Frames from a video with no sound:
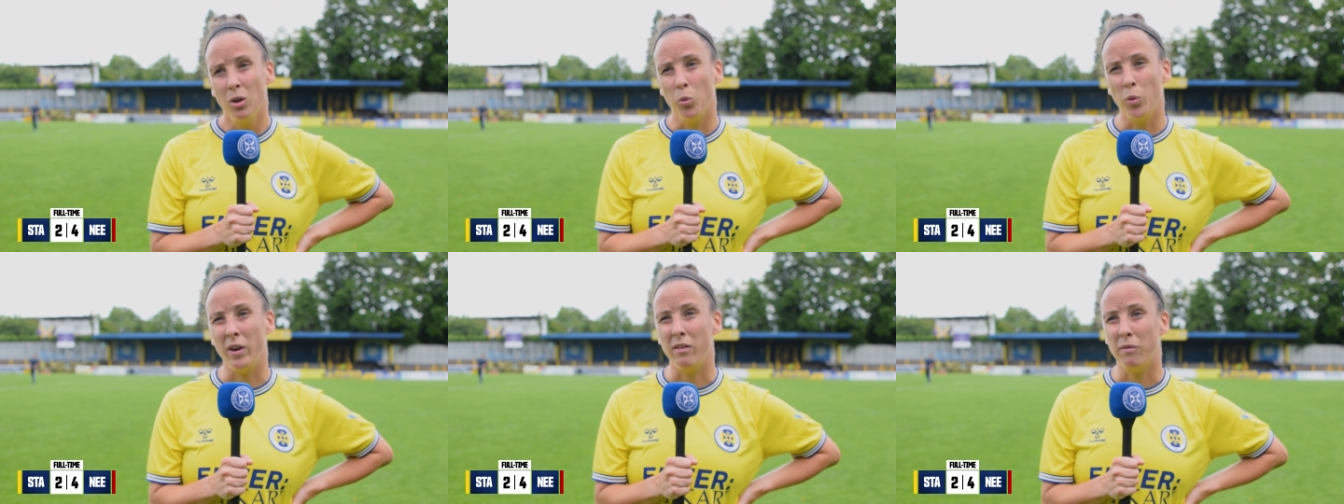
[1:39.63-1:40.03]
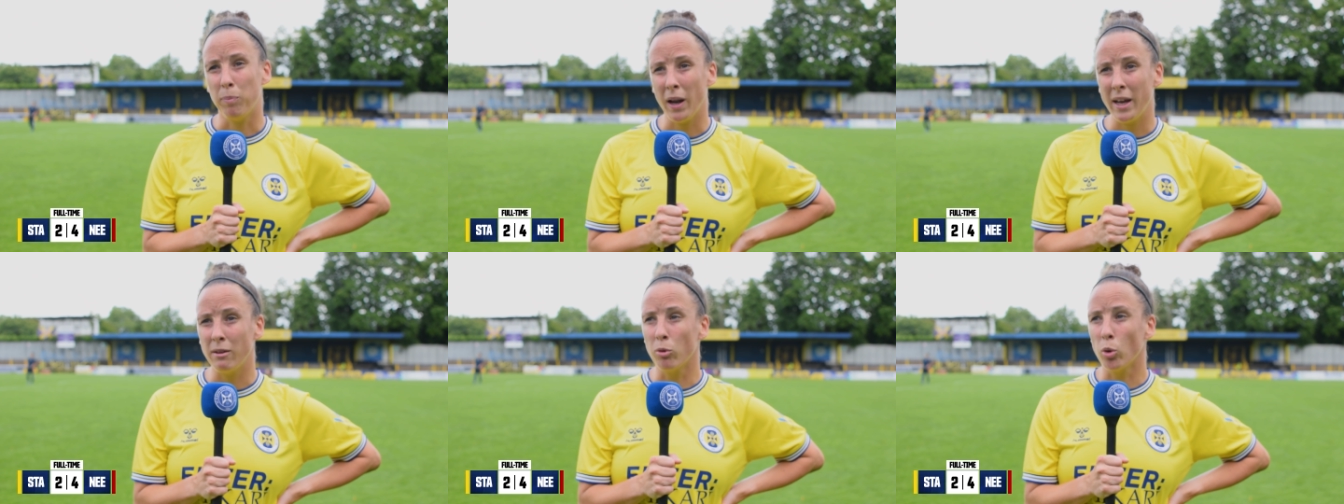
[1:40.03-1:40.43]
We've
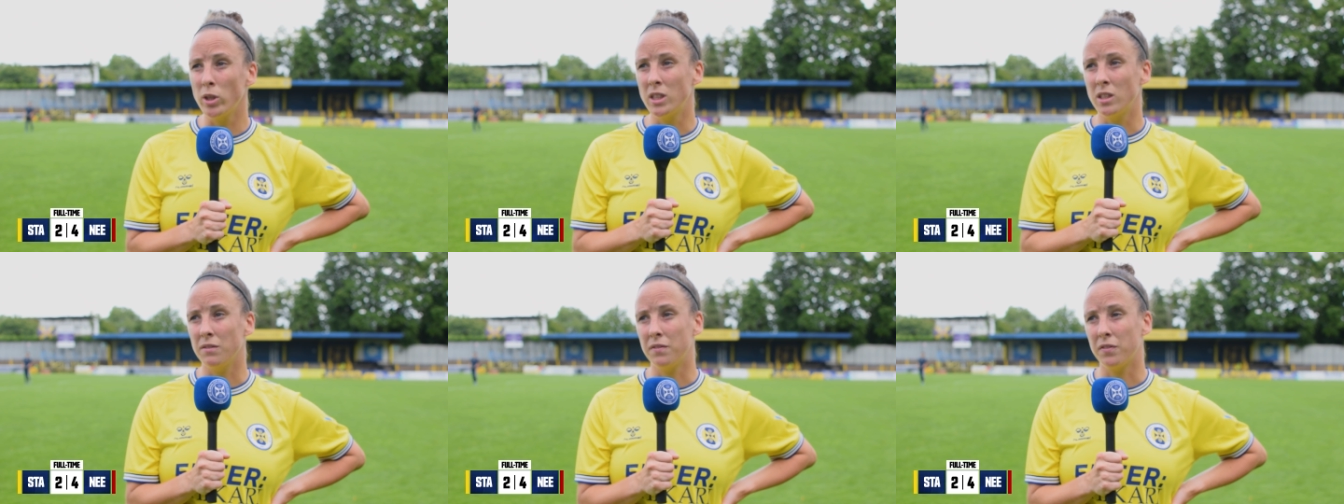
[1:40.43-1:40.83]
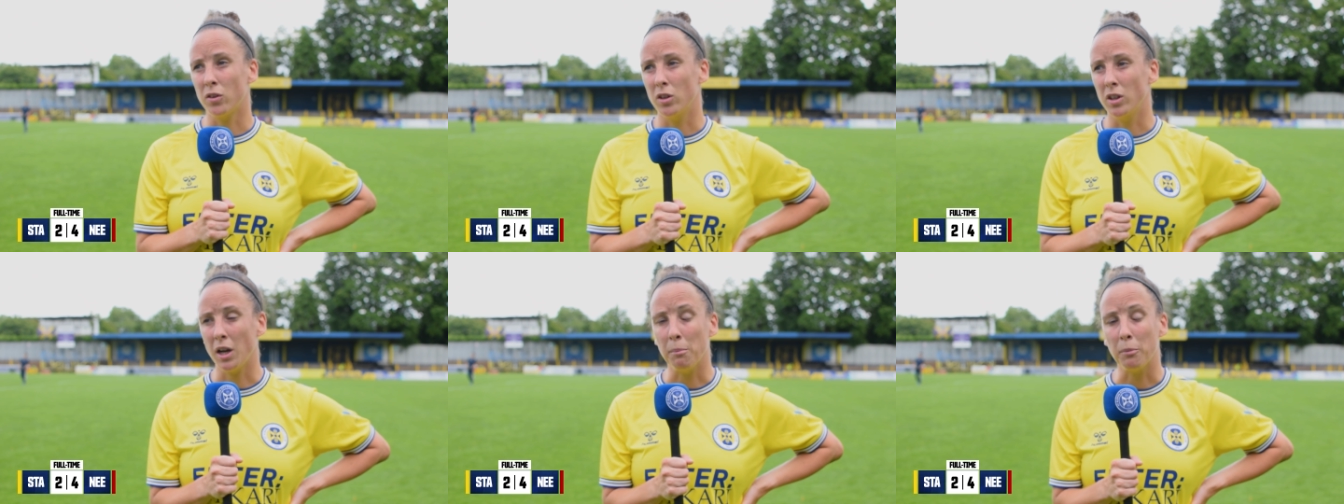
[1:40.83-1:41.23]
played Royston
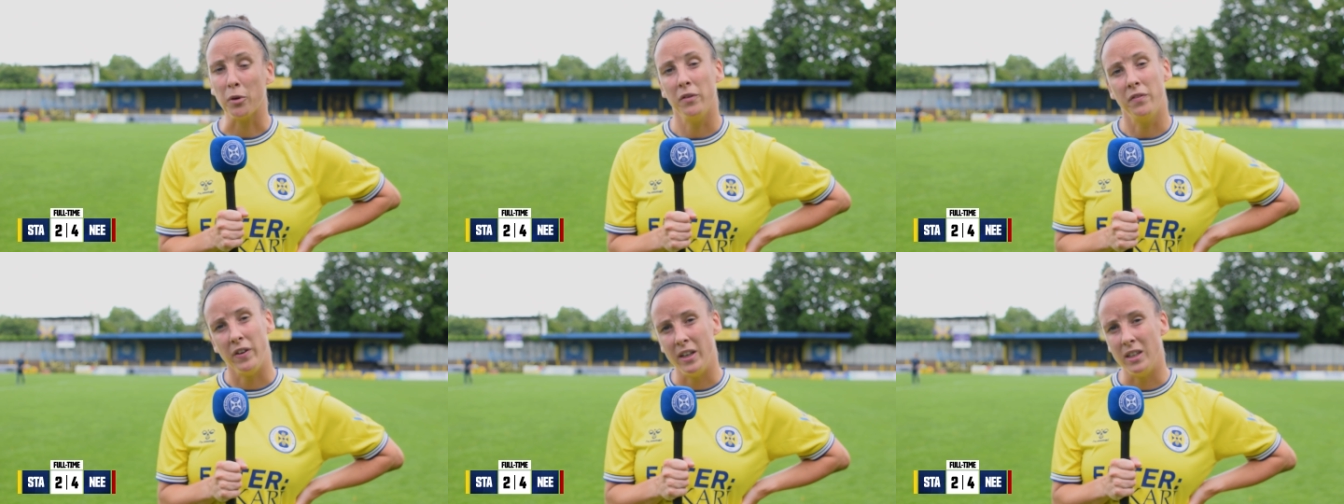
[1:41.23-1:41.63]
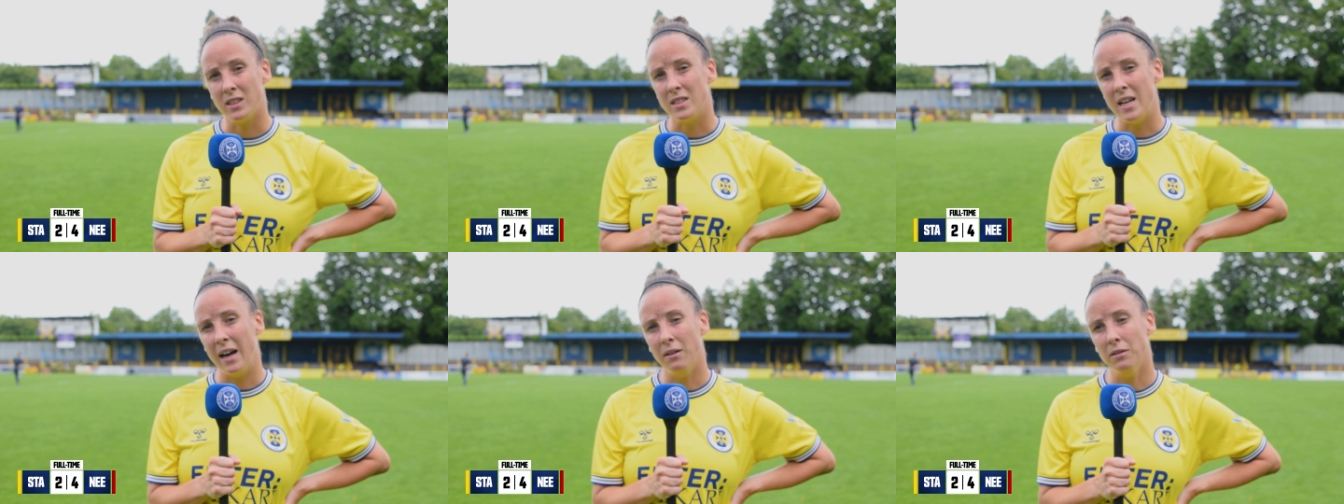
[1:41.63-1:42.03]
for a number of
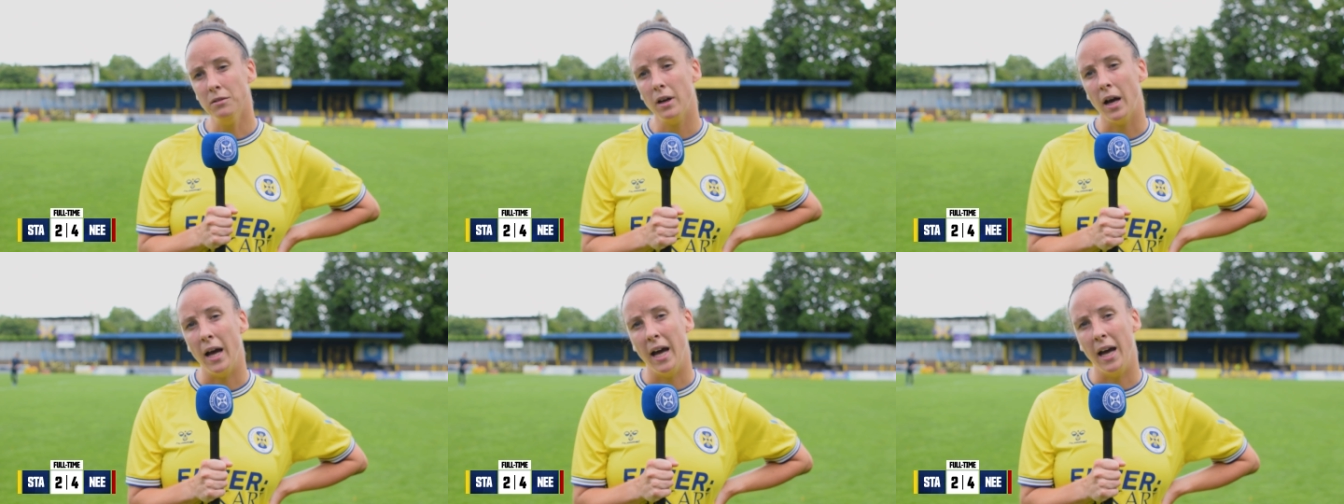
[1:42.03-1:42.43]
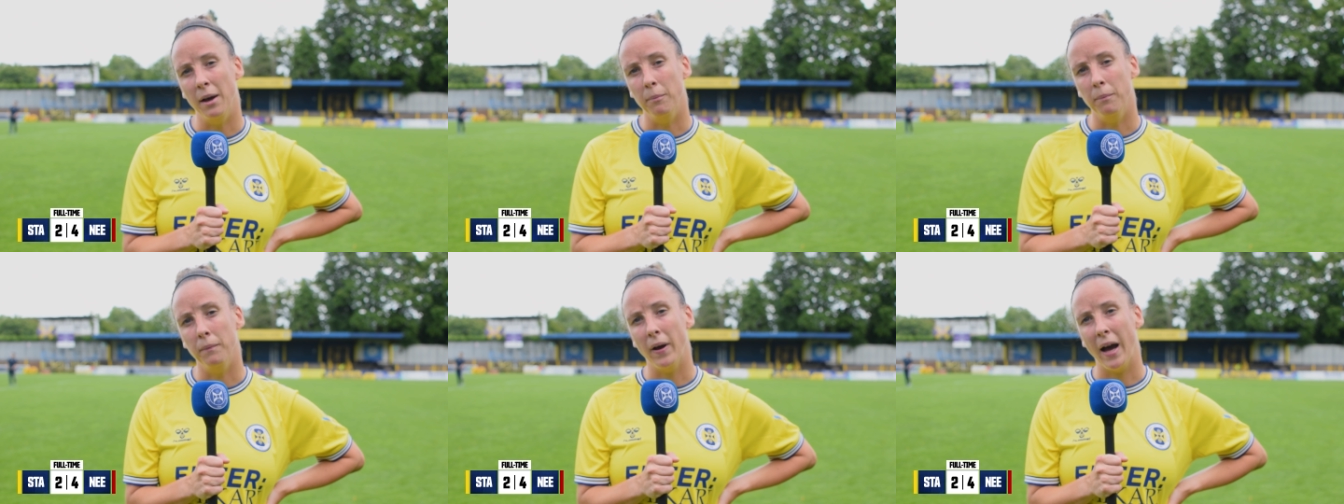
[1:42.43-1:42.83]
years now,
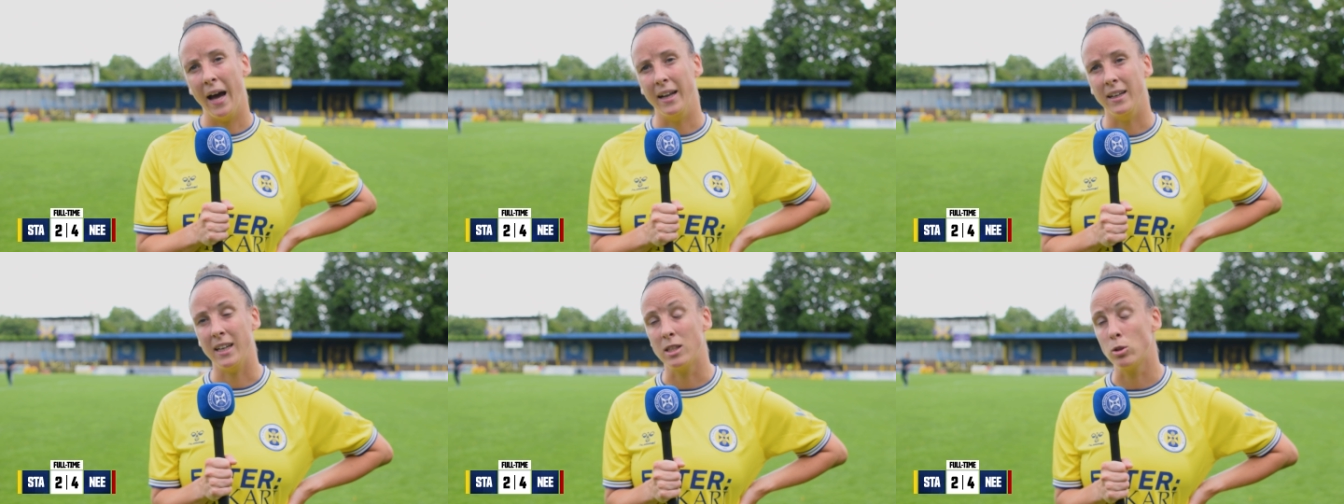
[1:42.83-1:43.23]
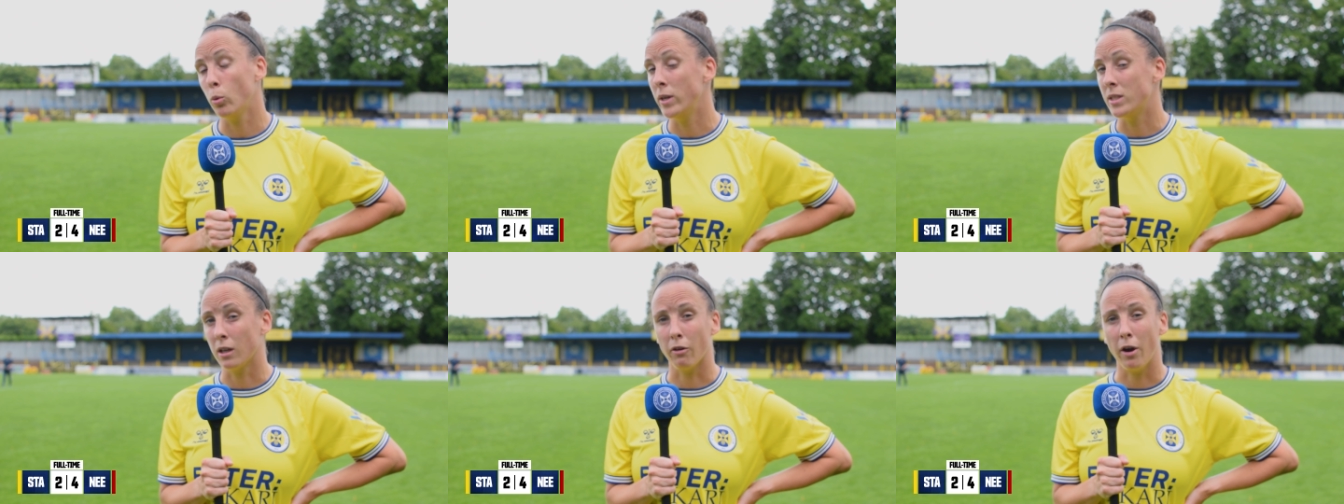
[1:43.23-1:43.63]
um, and it's
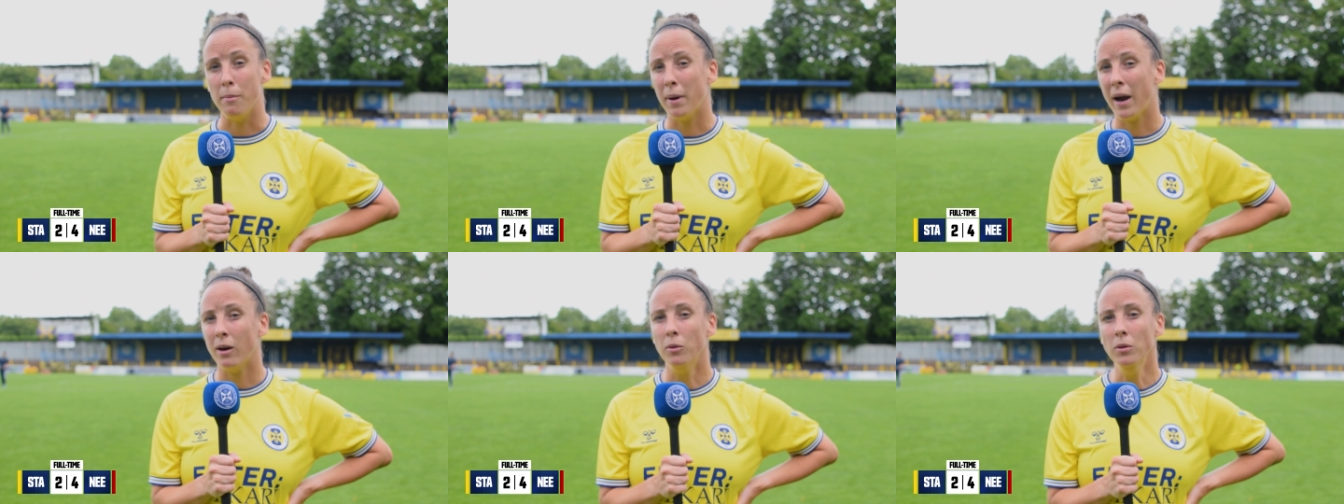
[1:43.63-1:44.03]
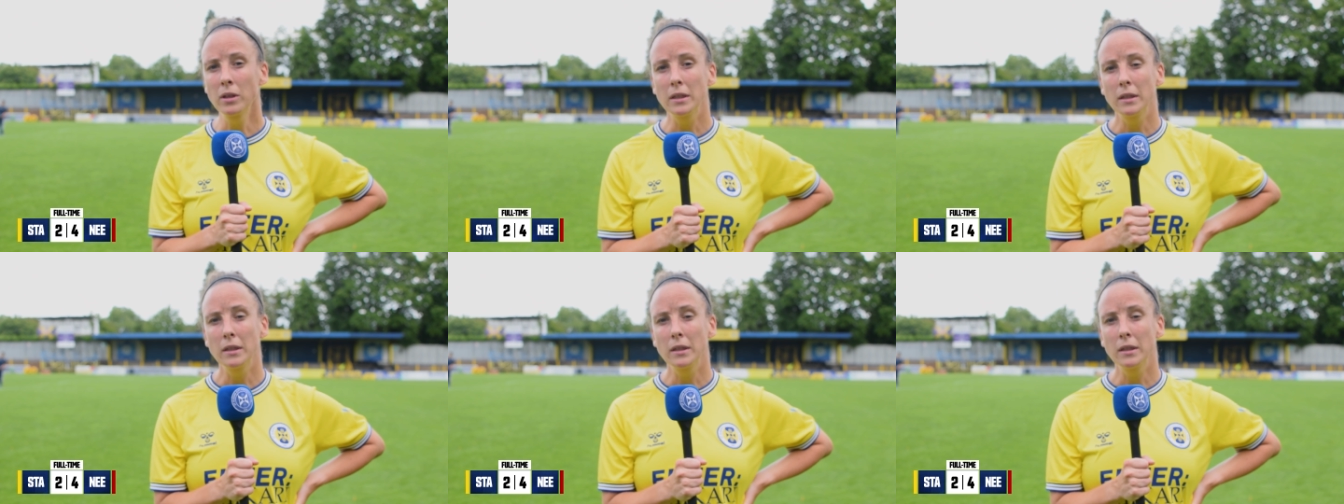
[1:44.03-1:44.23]
always a great battle.